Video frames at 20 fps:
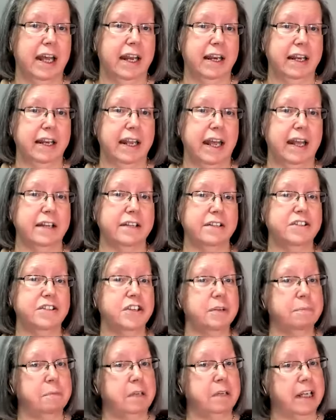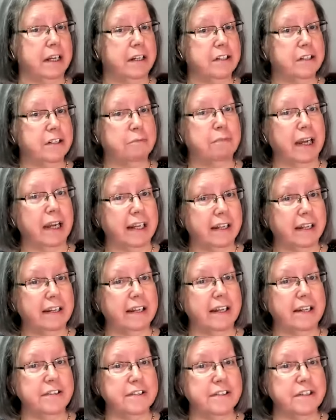and and she had begun to
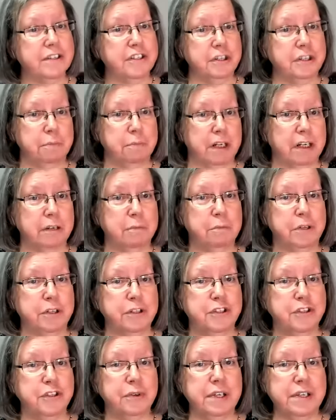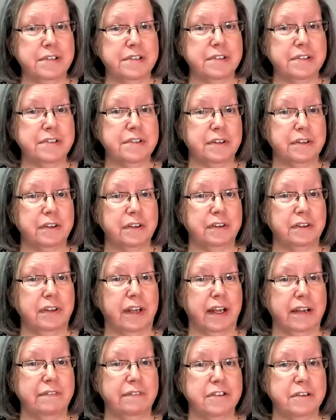recognize that she wanted more choices in her
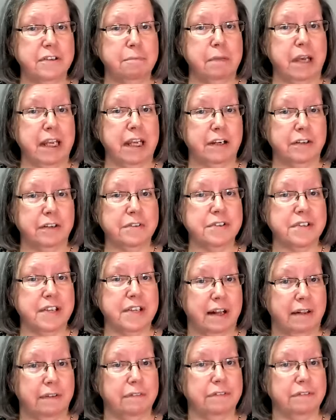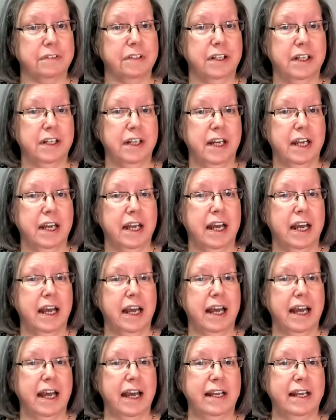life to make herself
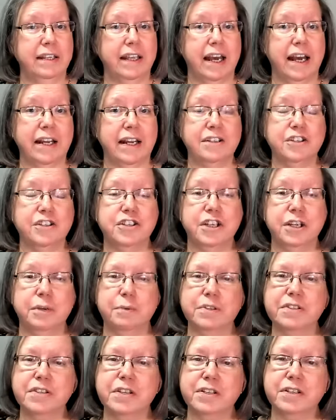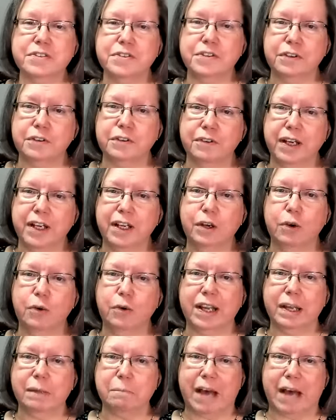and yet she was considering
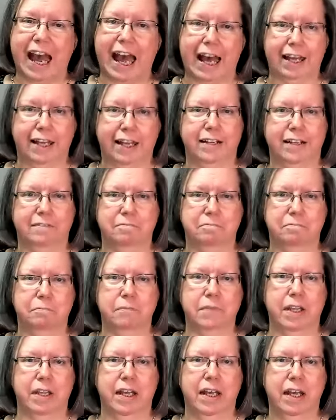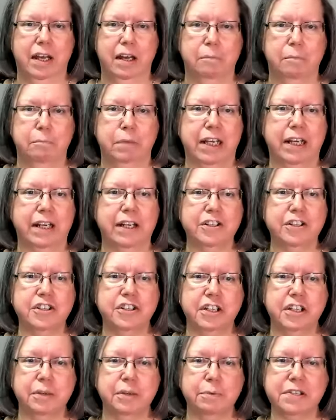going back because
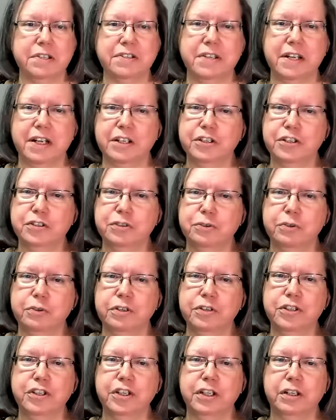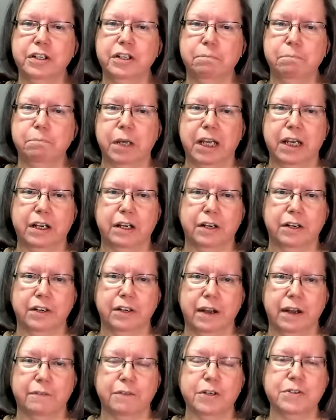she was not sure she could bear
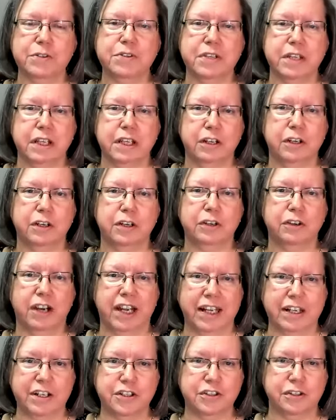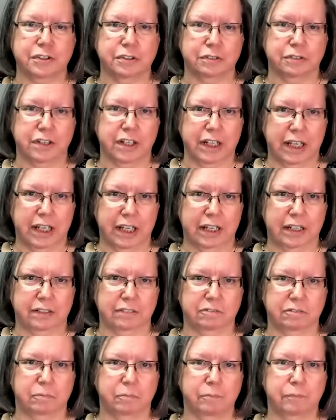never seeing her grandchildren
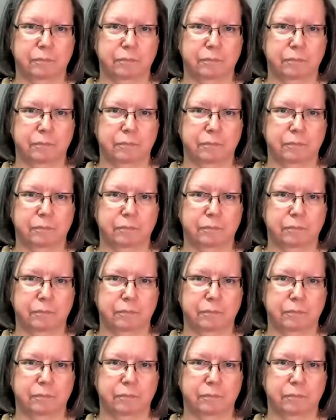again